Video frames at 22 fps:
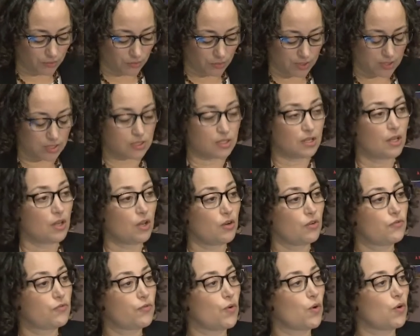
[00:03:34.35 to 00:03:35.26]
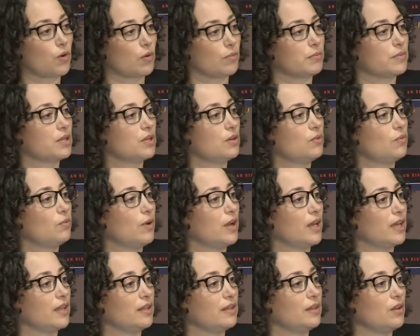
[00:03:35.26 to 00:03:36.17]
was formed
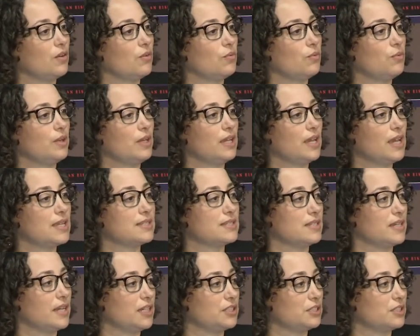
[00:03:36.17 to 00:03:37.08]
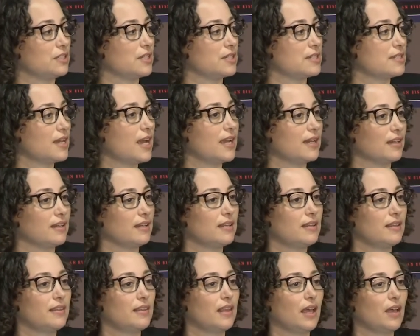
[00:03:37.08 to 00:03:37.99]
when we as a nation decided
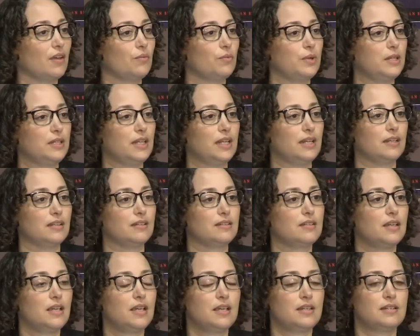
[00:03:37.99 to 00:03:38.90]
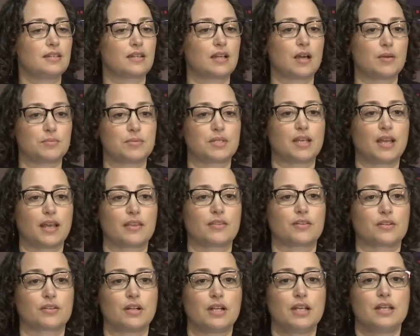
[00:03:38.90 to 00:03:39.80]
that we needed to come
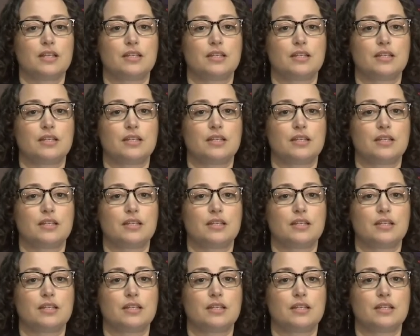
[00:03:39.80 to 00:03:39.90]
together